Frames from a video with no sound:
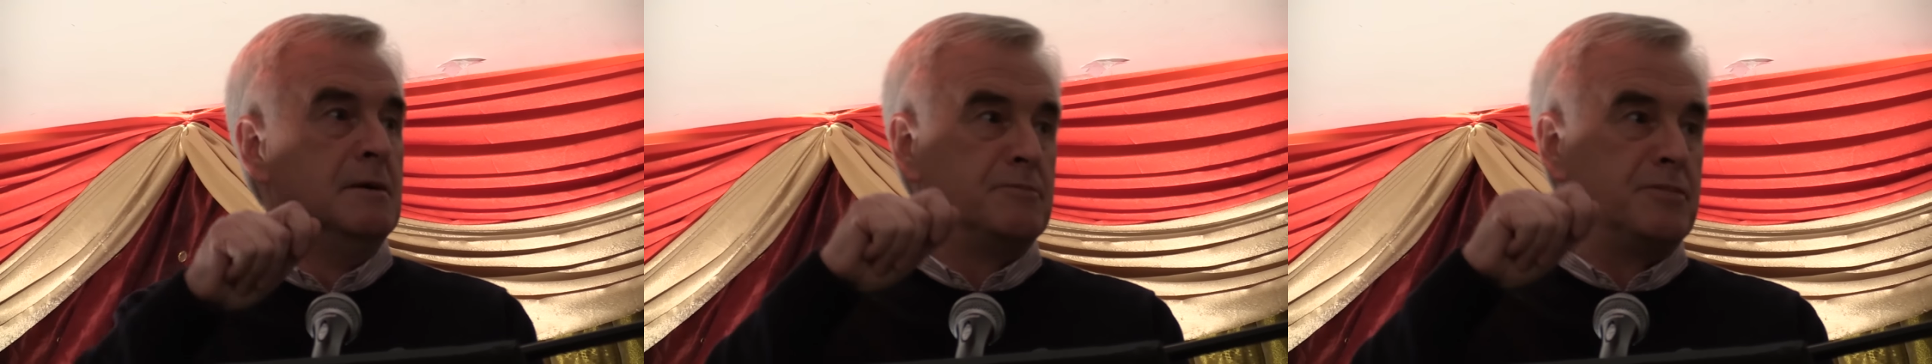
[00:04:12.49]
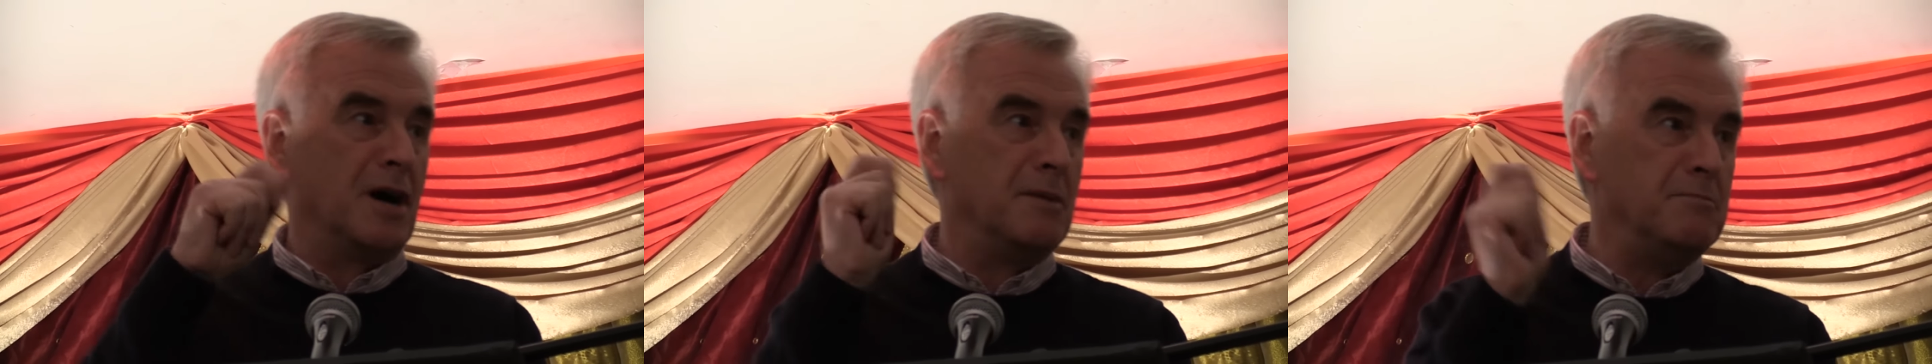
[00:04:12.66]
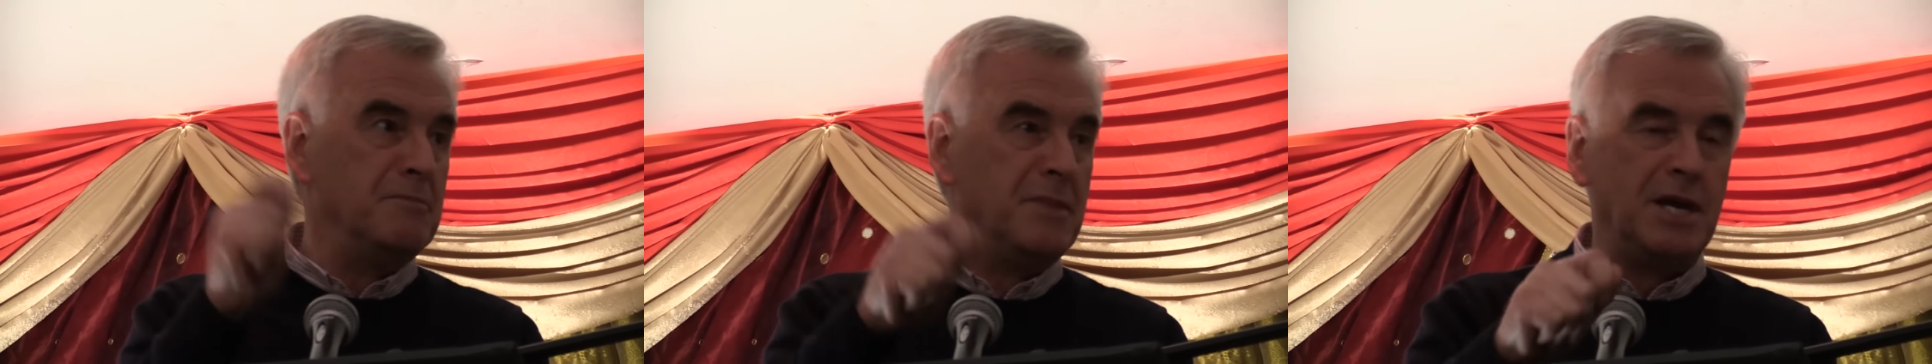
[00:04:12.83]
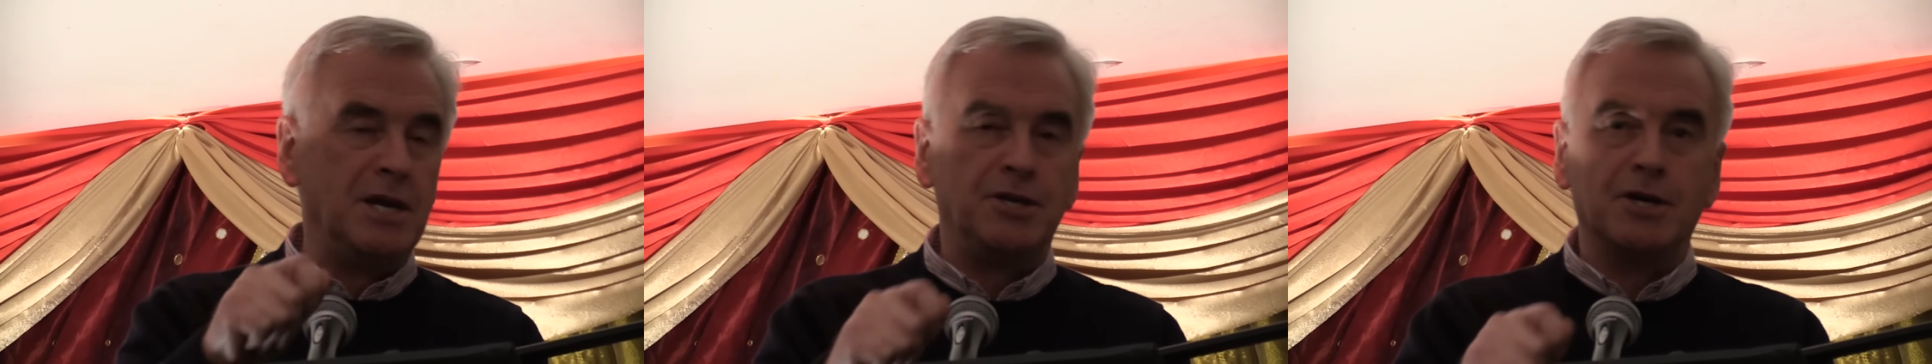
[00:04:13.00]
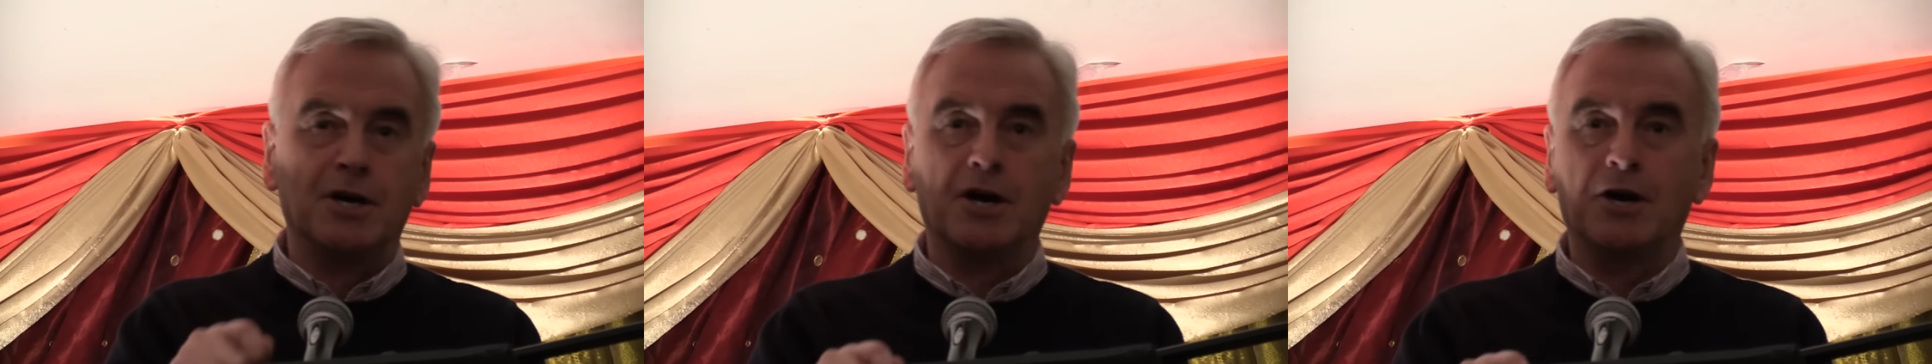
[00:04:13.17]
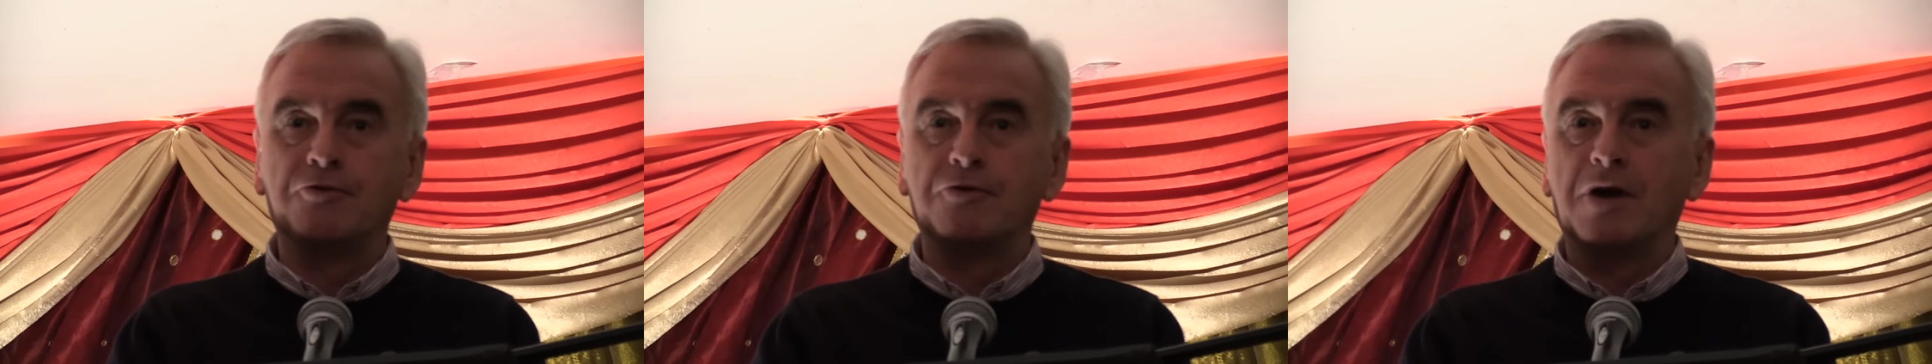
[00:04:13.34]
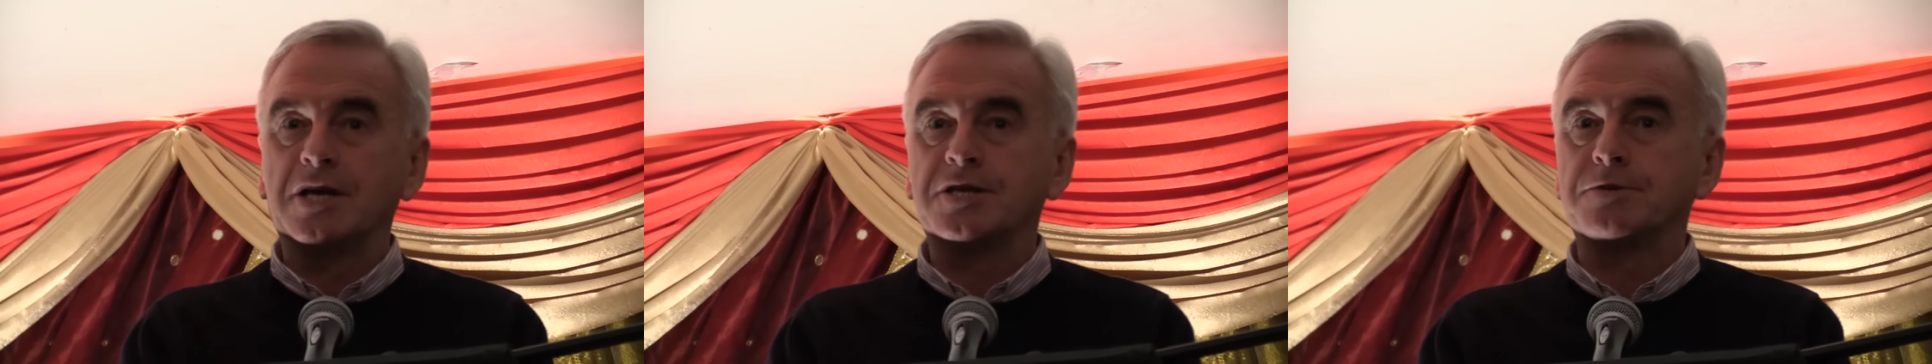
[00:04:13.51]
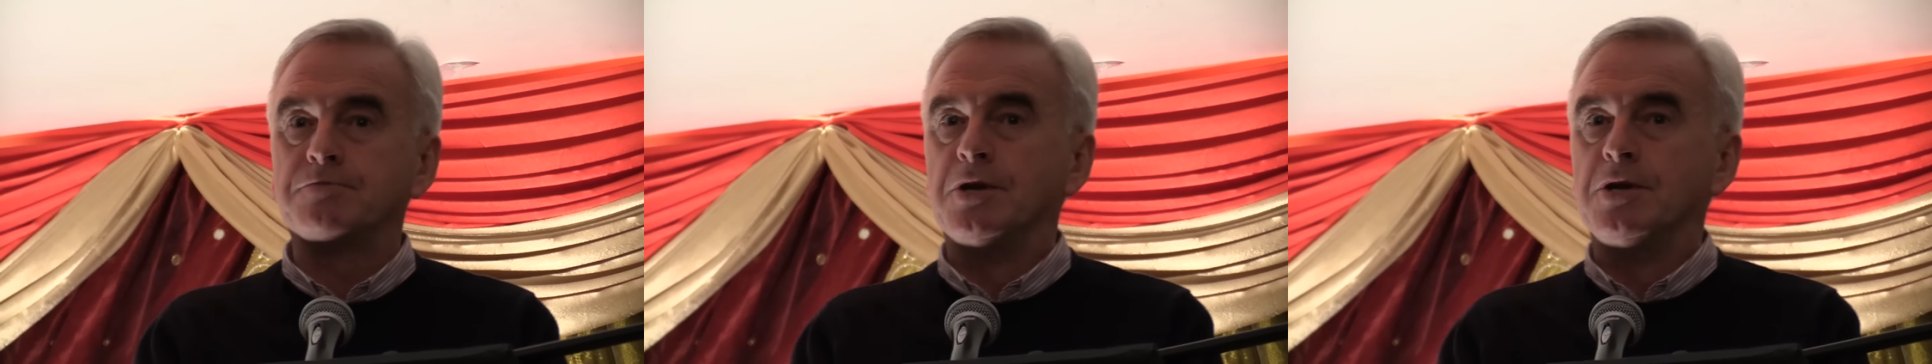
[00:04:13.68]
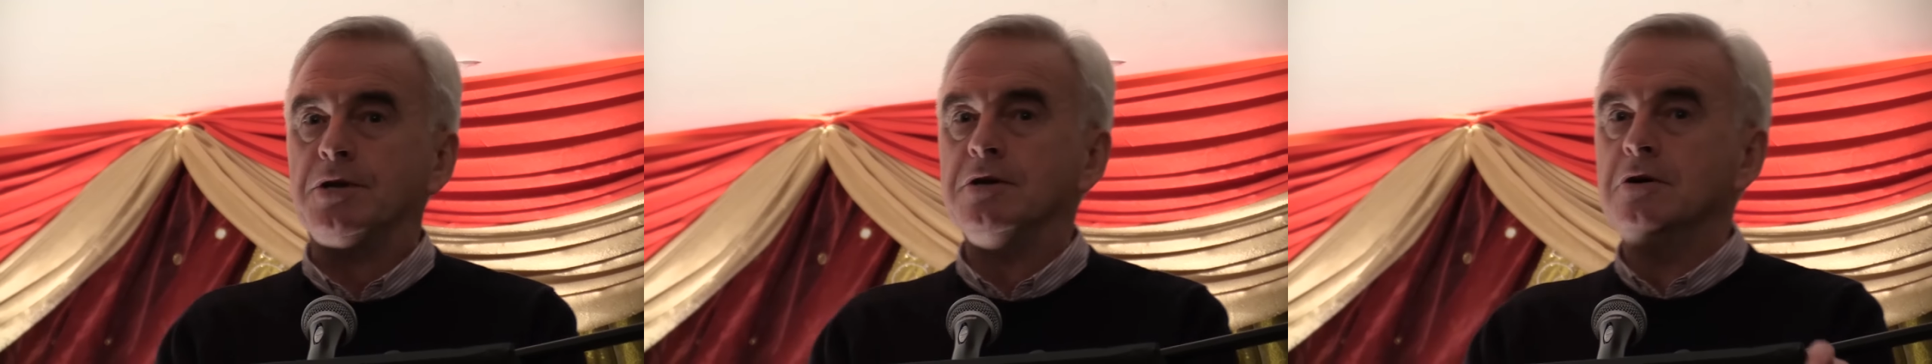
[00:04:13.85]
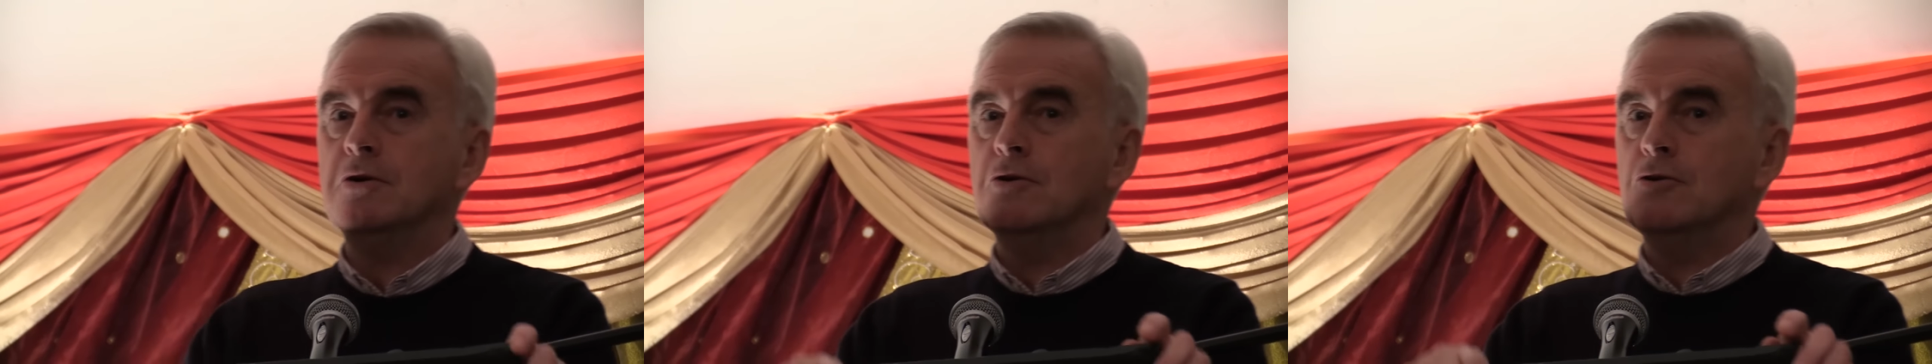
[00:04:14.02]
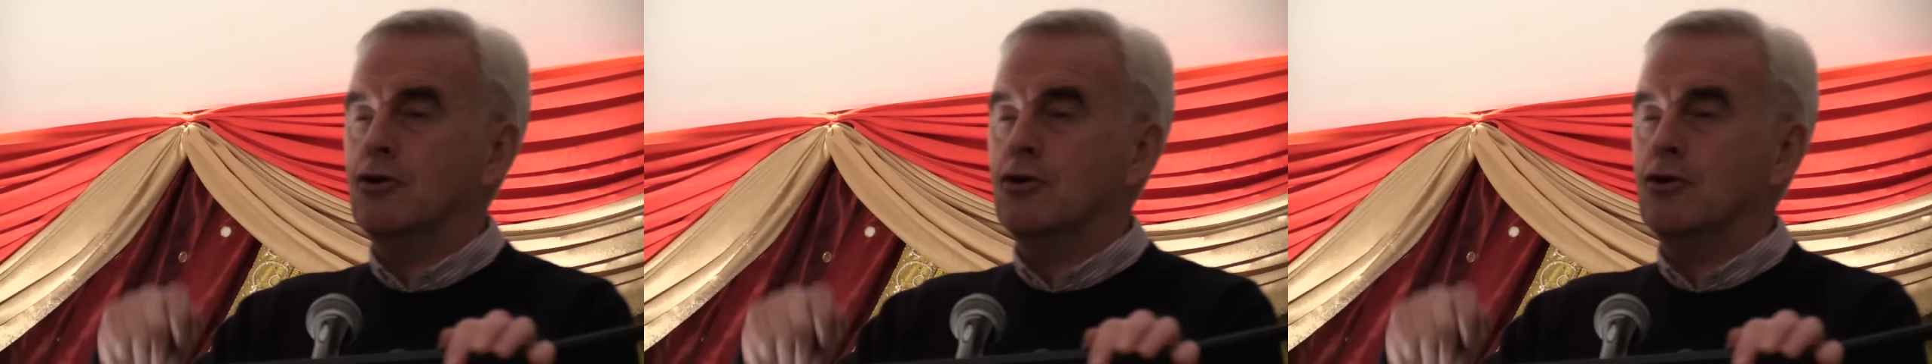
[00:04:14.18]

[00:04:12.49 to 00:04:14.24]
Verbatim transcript: by media harassment,